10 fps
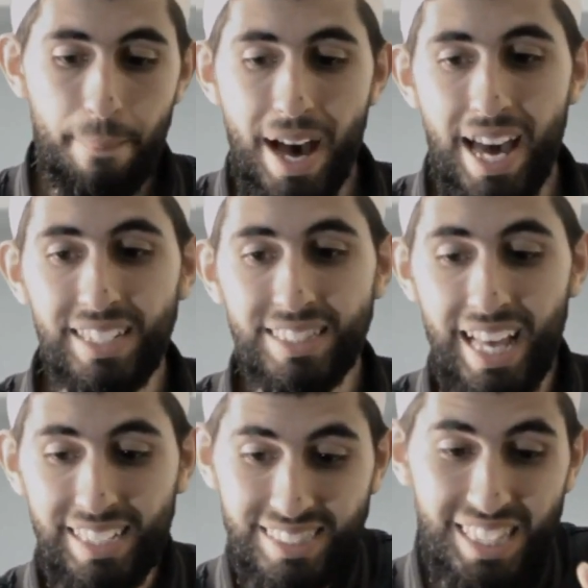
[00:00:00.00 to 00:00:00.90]
our minds, it's
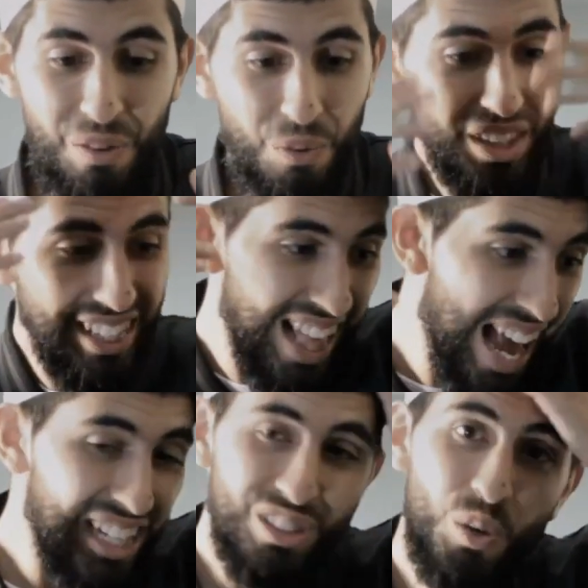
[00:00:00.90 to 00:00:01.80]
like, see what these
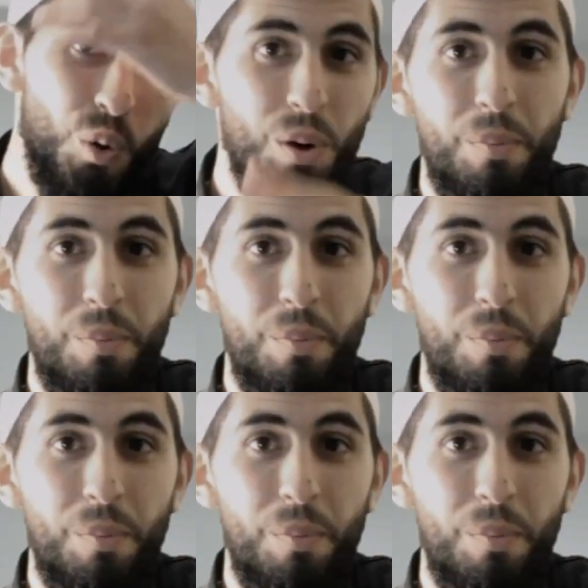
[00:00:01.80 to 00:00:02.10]
ladies do to